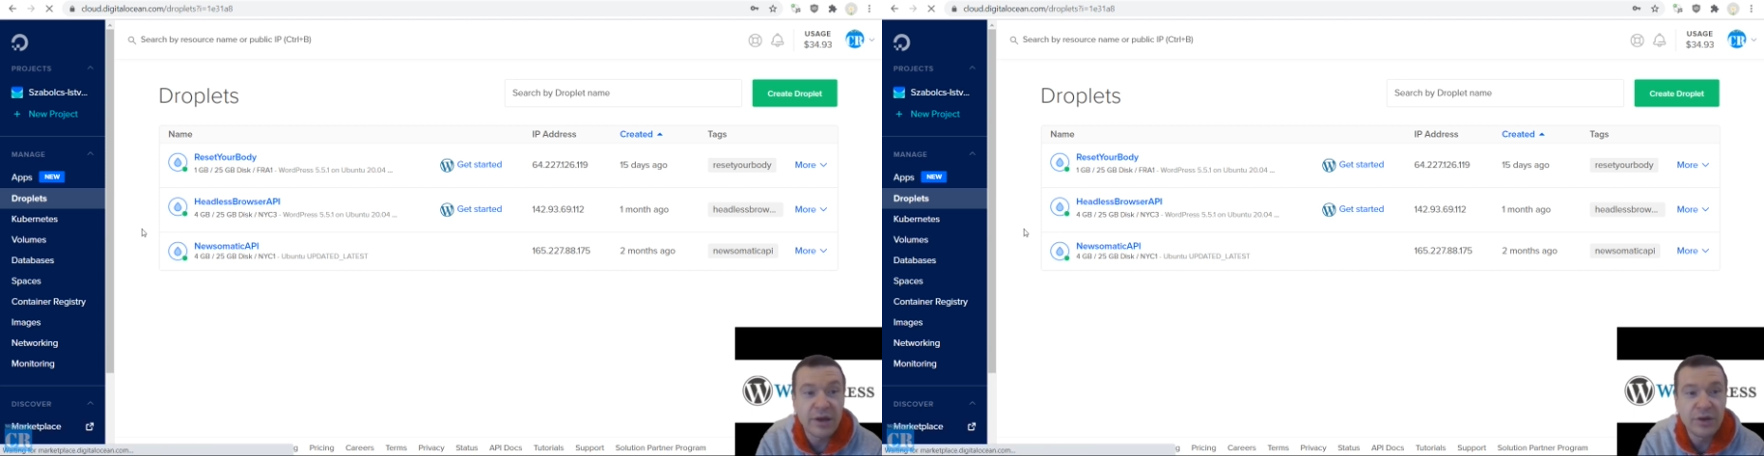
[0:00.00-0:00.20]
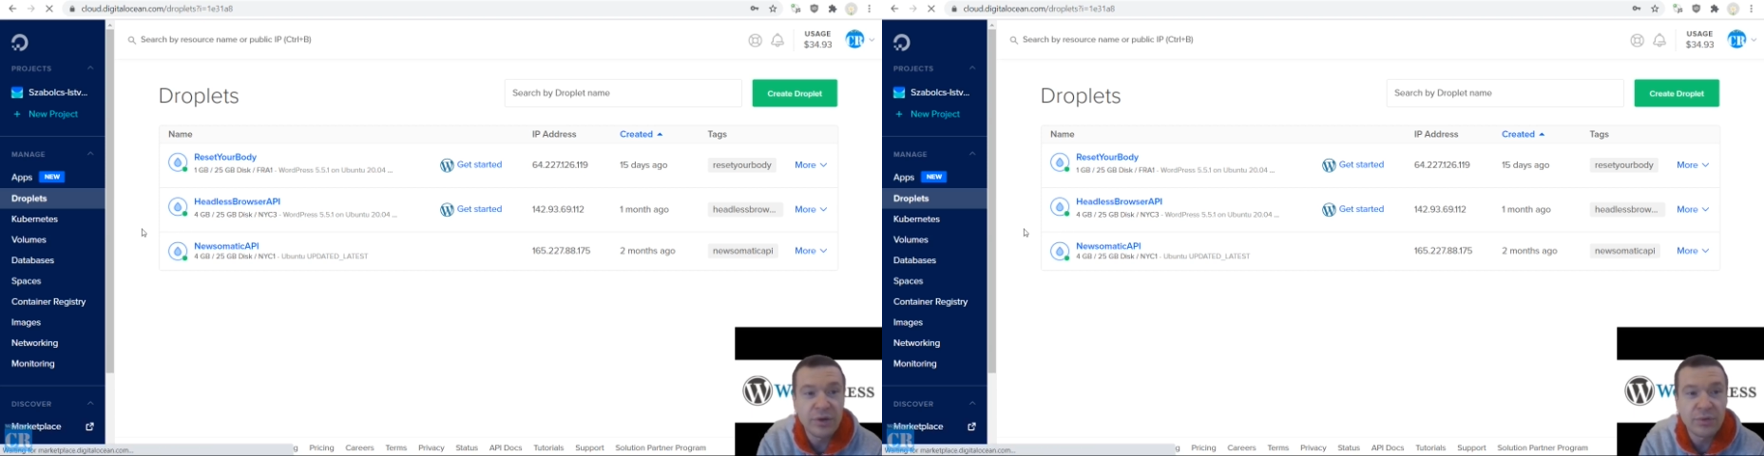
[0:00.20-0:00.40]

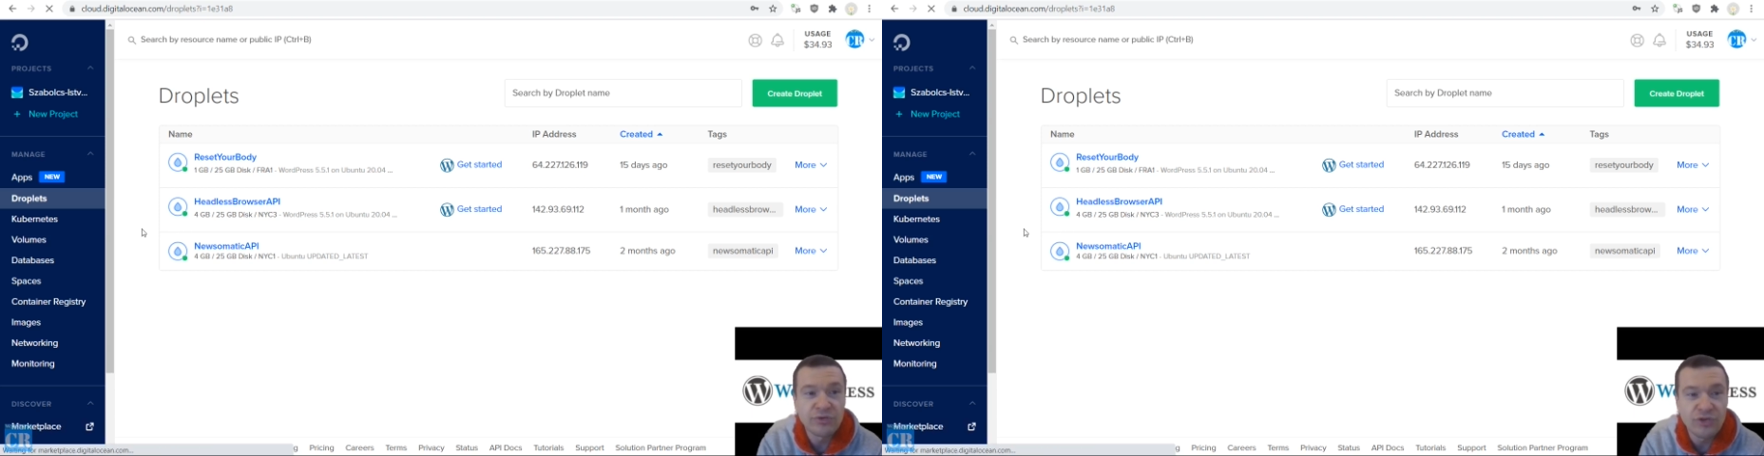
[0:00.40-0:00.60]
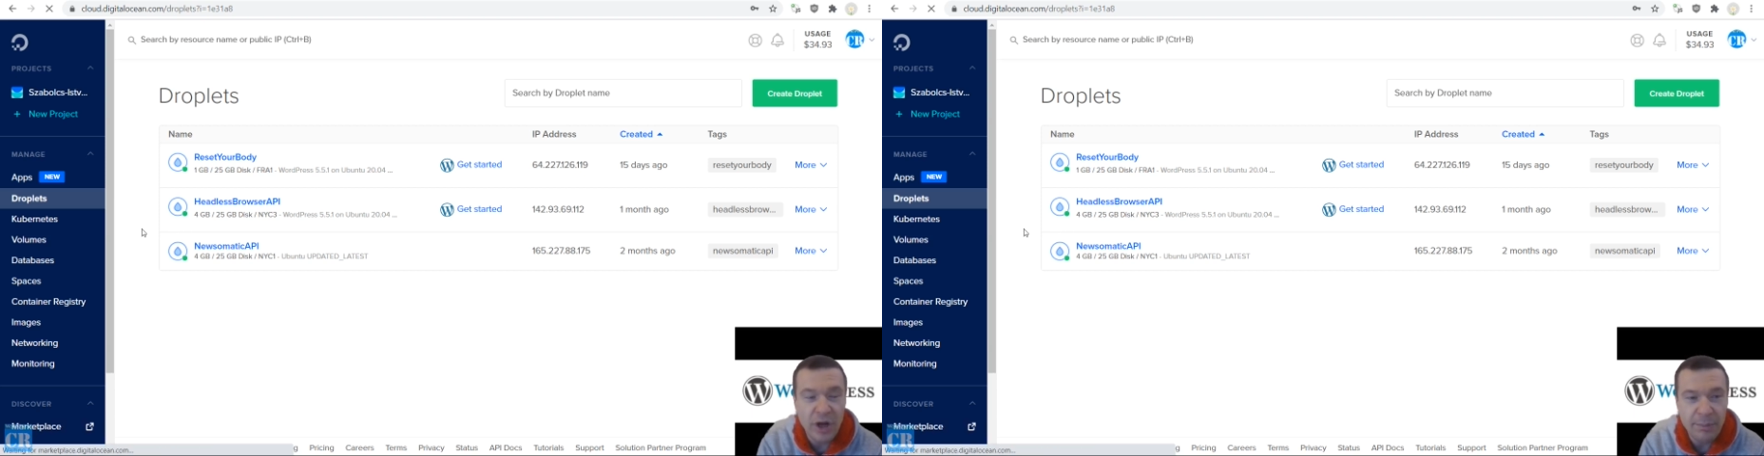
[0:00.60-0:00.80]
a new
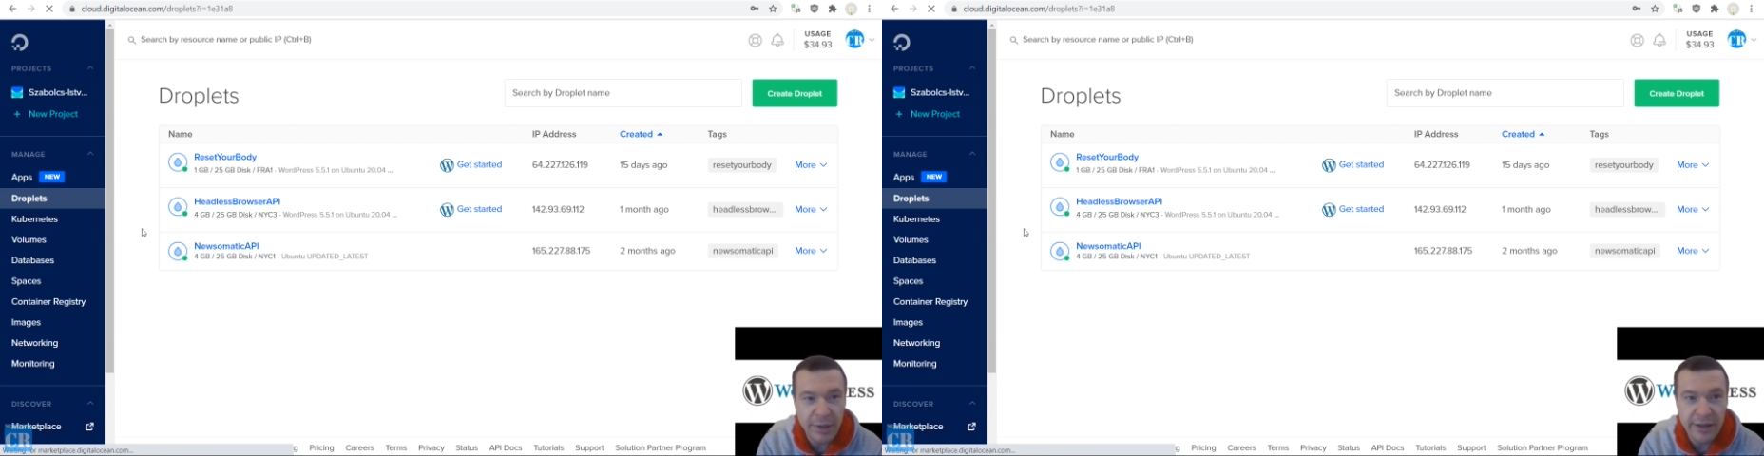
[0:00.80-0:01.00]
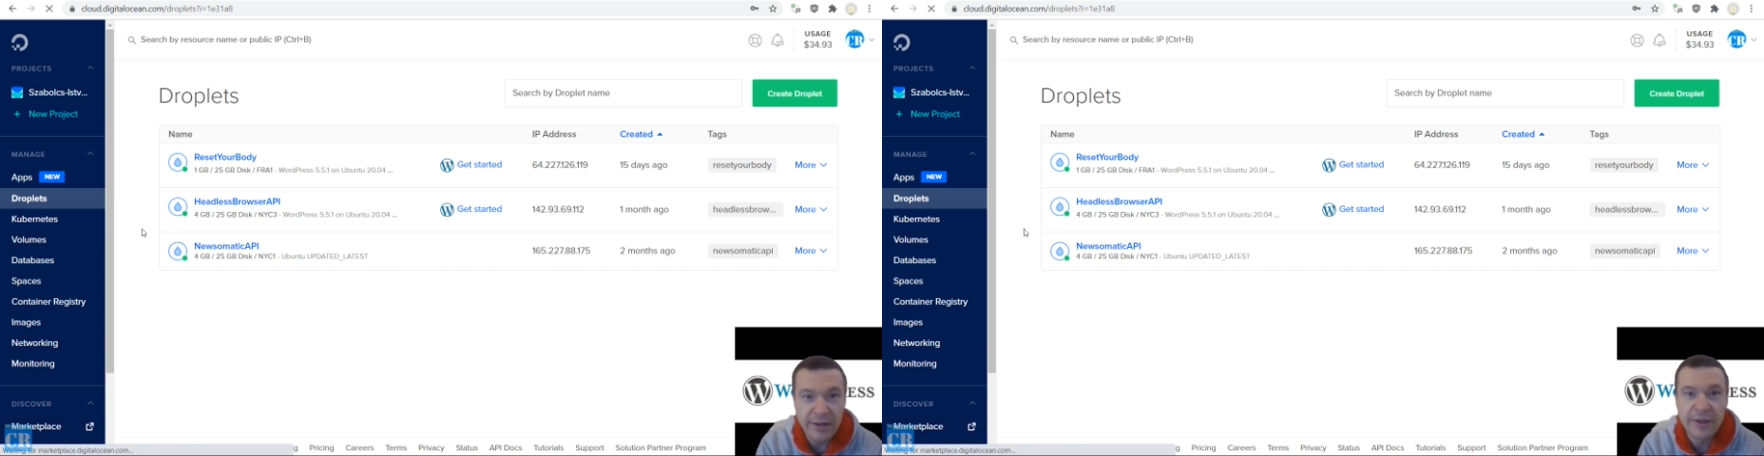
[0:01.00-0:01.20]

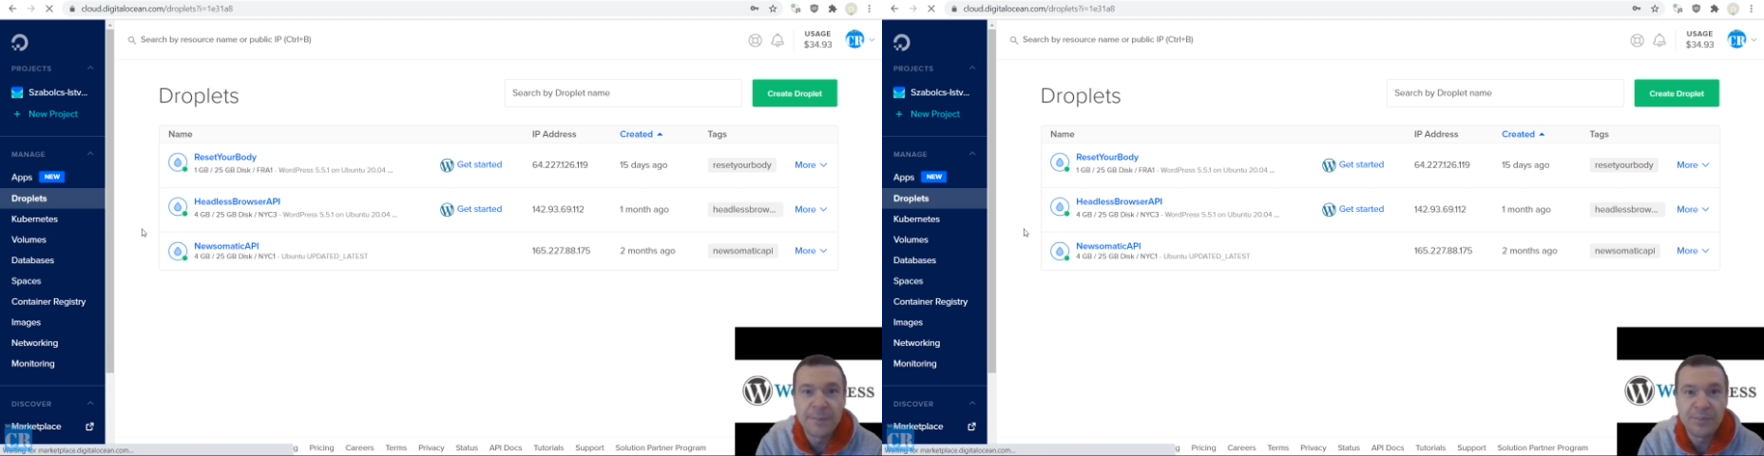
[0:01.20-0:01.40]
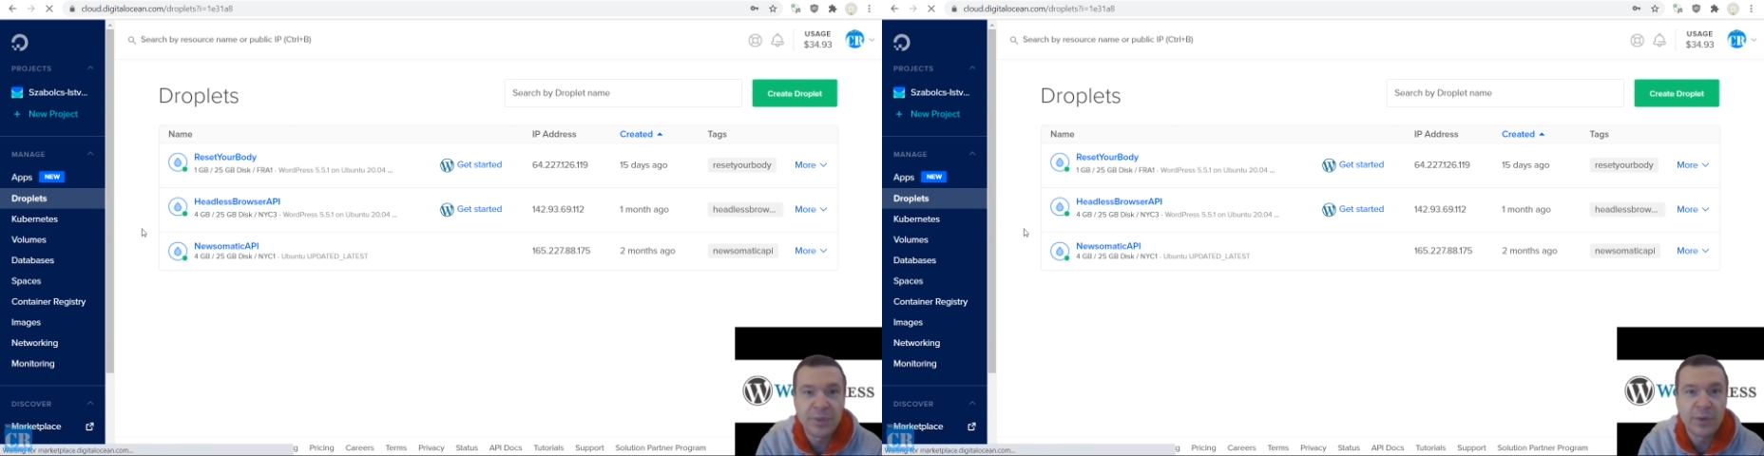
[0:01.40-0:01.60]
droplet
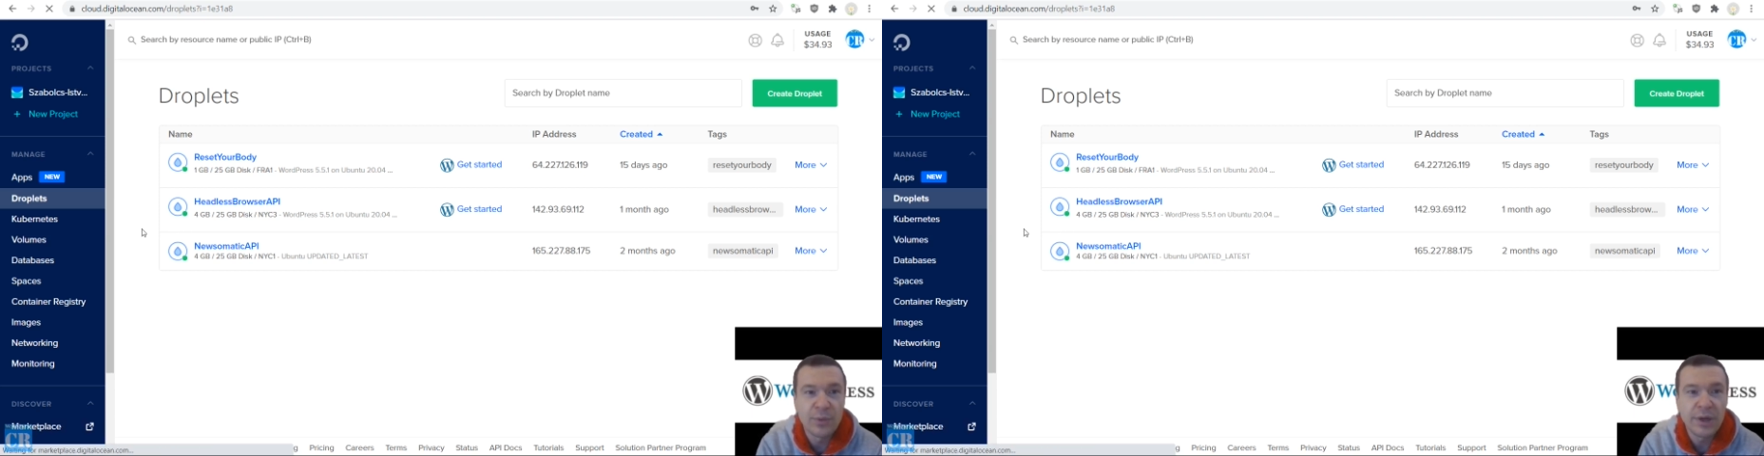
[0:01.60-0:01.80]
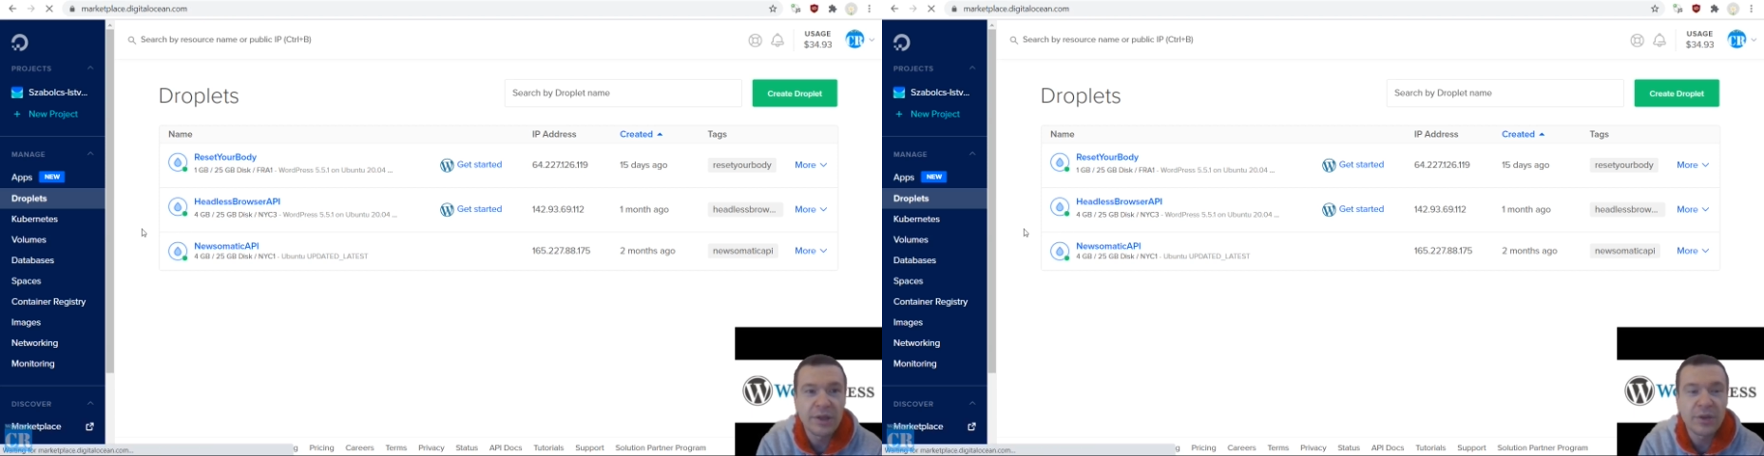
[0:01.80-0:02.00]
with